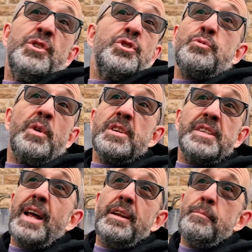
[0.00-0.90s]
just with a
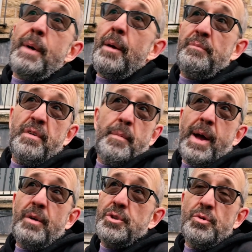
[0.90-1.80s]
standard map for
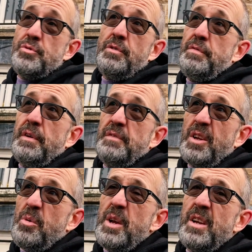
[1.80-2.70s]
about two hundred and fifty
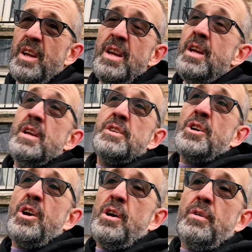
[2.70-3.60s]
quid.
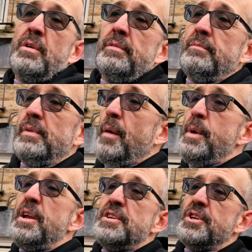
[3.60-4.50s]
So, I
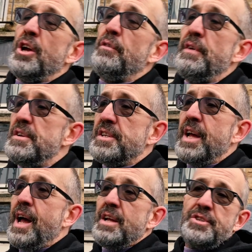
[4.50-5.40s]
mean, it's girlfriend's
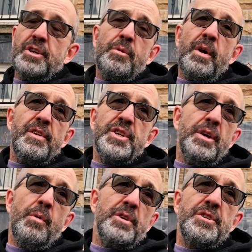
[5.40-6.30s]
car, so whether
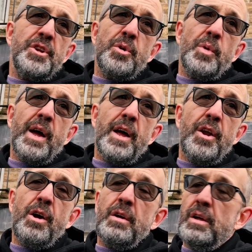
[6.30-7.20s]
she wants to do that or
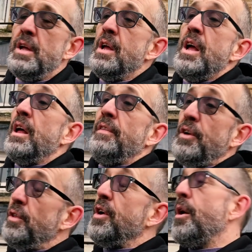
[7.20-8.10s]
not.
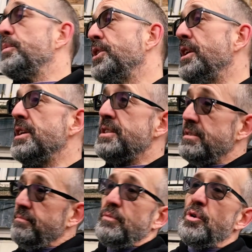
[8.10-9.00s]
The other option is
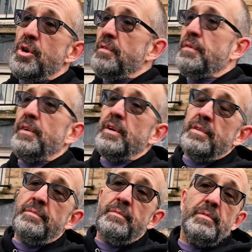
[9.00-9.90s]
run it for
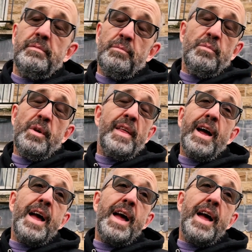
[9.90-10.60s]
with that